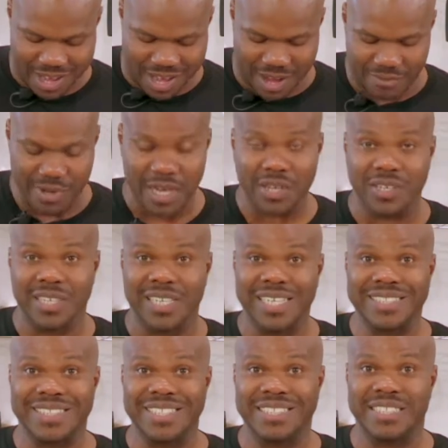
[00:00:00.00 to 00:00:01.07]
and we are going to
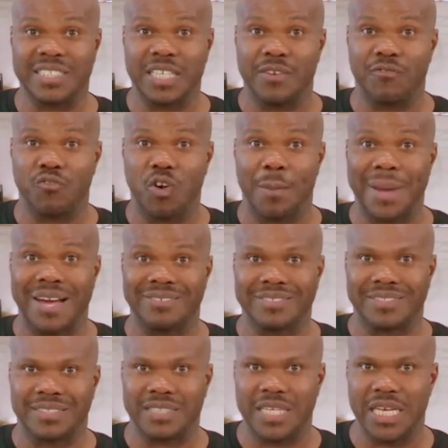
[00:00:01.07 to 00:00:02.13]
let this sit for
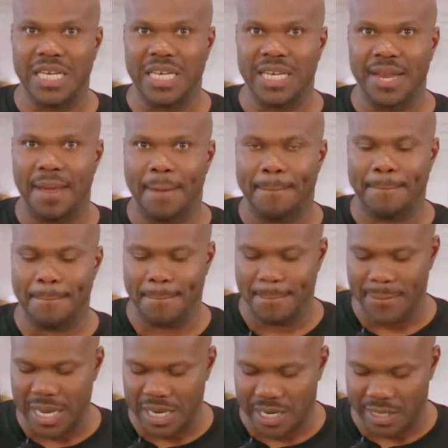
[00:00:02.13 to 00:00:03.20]
about 10
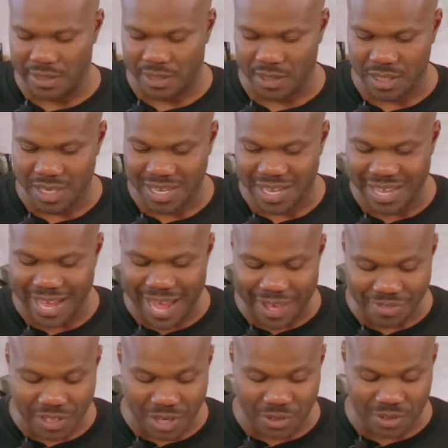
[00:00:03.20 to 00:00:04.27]
minutes. And
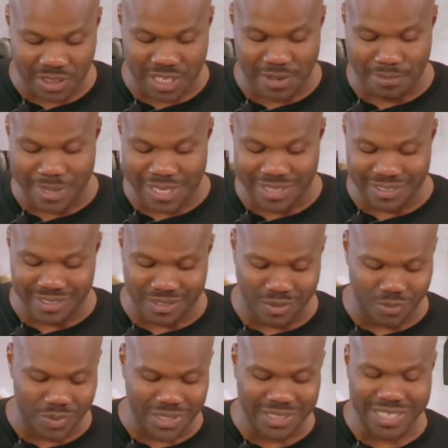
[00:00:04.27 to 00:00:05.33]
after those 10 minutes,
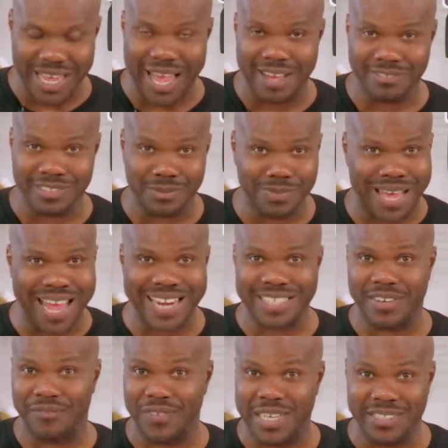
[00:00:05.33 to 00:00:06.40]
we should have some
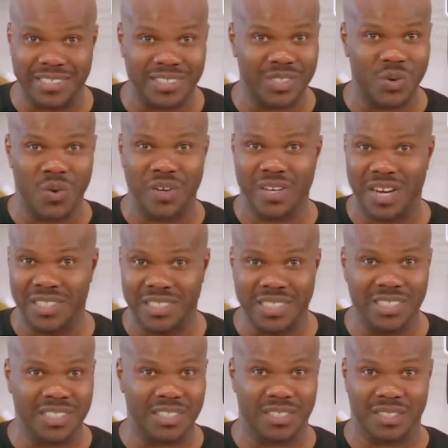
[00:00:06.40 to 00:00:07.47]
activation going. Our
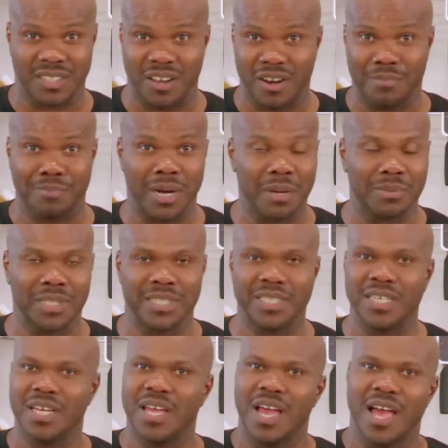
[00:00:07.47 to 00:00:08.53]
yeast should start bubbling,
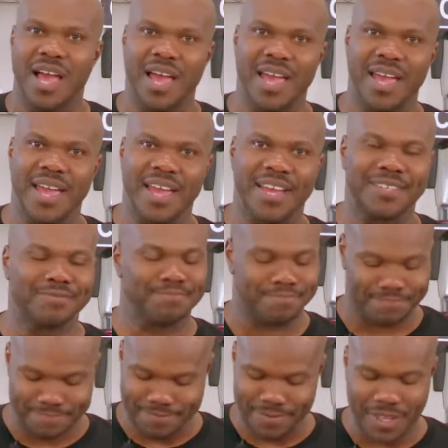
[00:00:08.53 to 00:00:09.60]
and
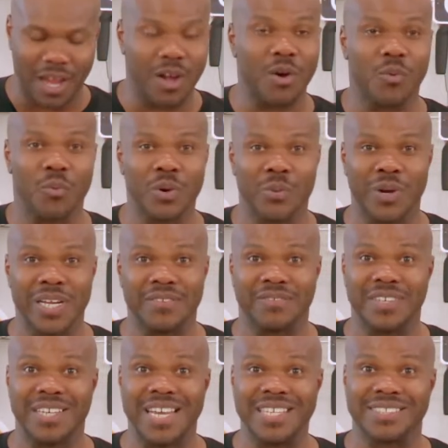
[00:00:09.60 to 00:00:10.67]
we're ready
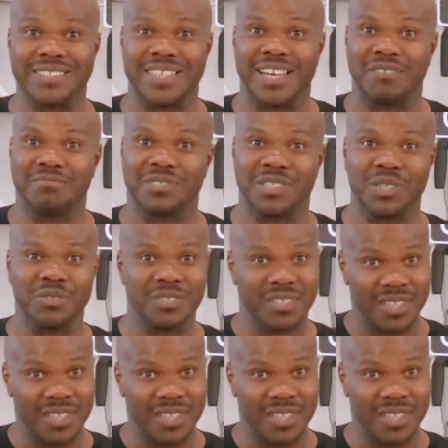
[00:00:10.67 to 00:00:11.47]
for the next step. So